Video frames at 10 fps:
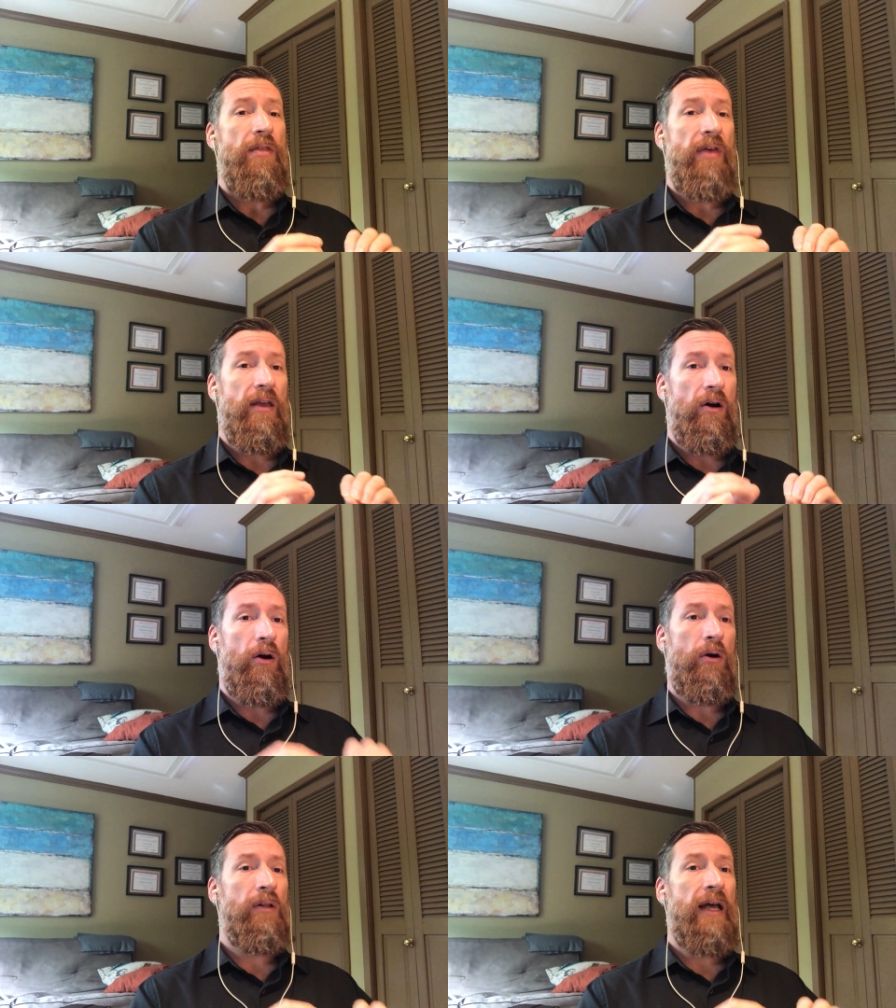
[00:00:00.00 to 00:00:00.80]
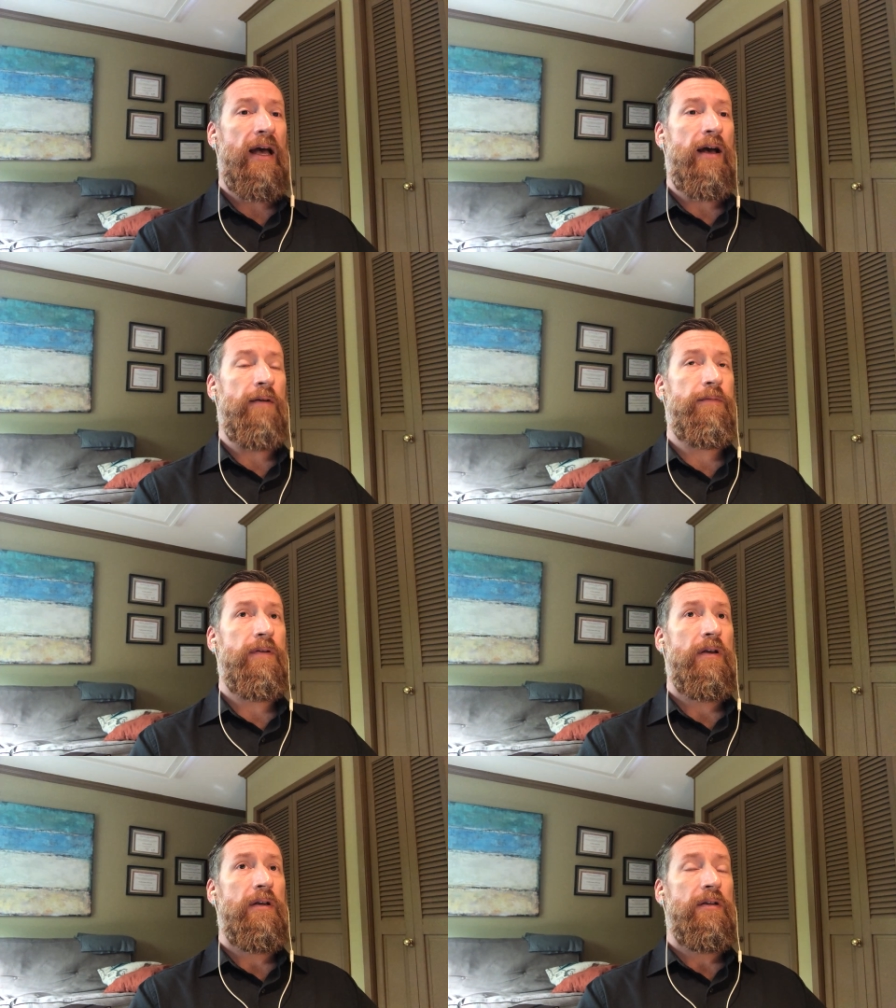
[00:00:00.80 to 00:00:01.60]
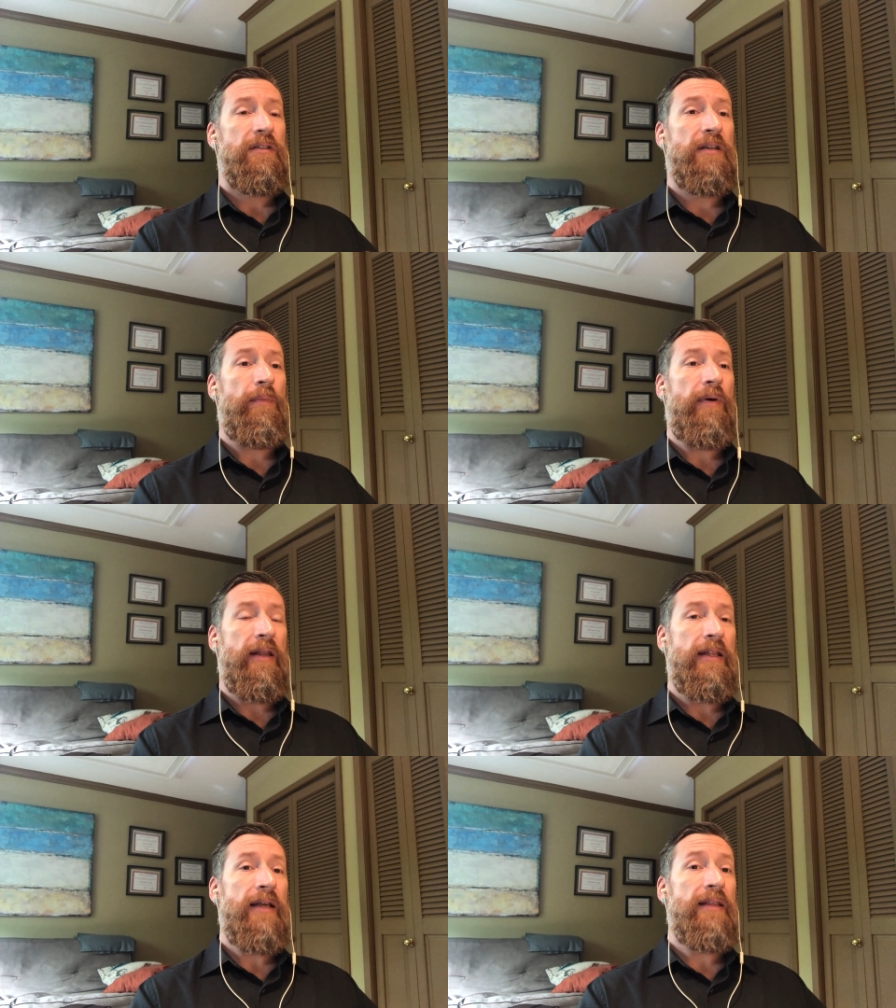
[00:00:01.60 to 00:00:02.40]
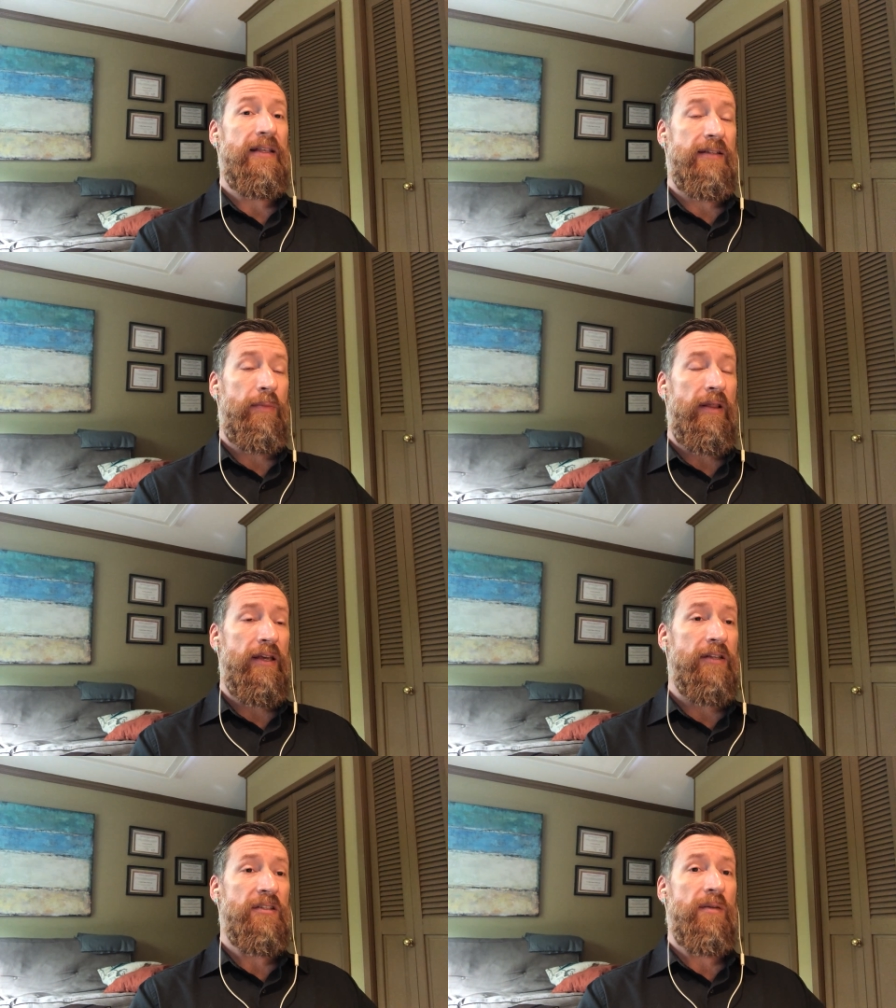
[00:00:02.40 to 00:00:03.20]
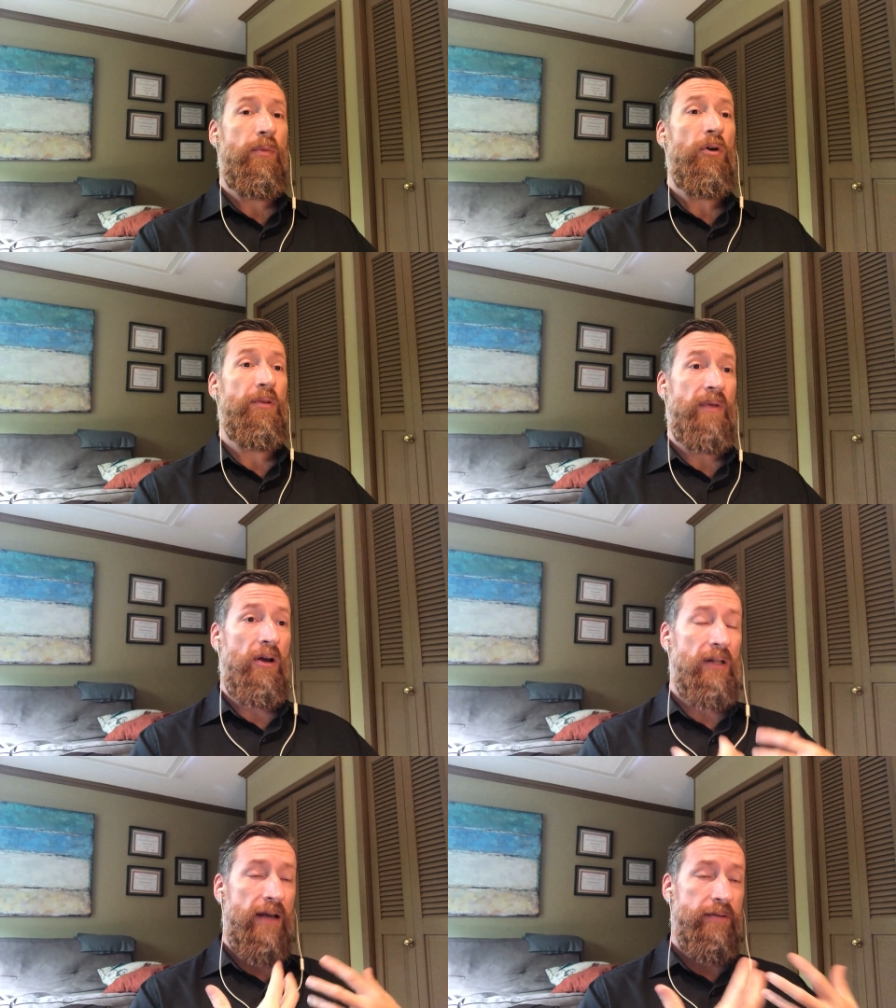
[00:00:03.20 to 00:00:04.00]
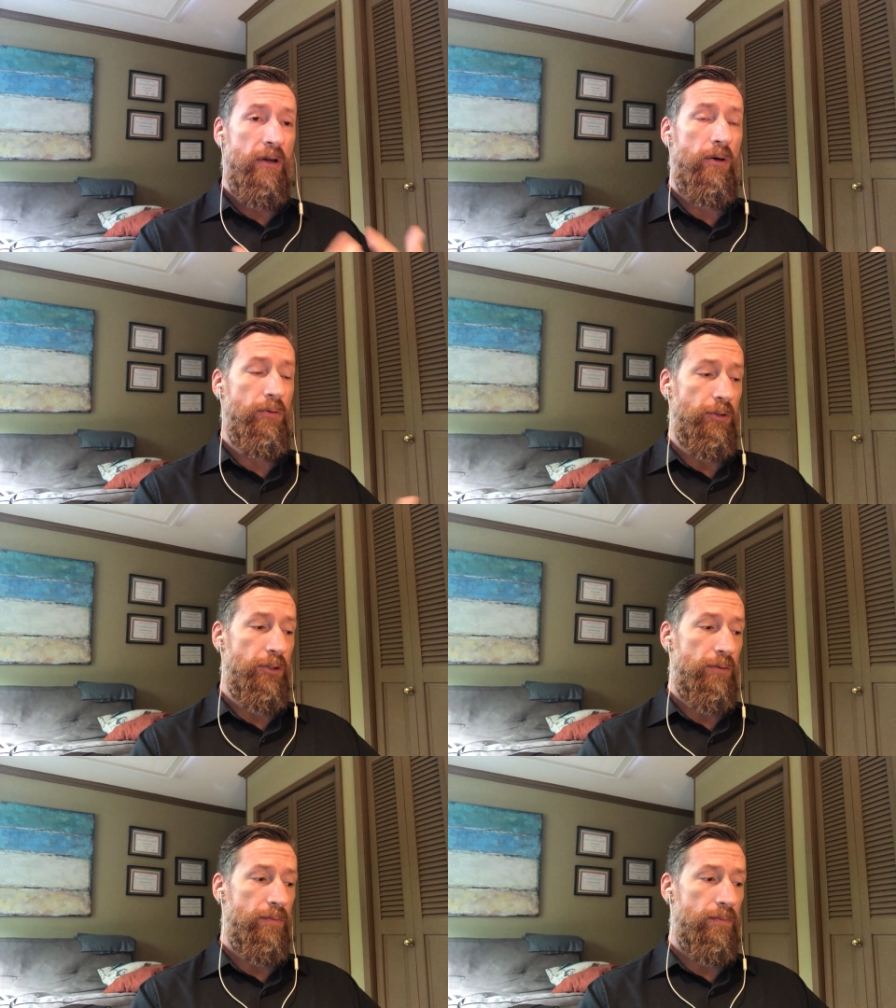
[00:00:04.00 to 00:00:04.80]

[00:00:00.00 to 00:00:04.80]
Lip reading: they all have somebody like that, somebody that can support them. They all have a coach.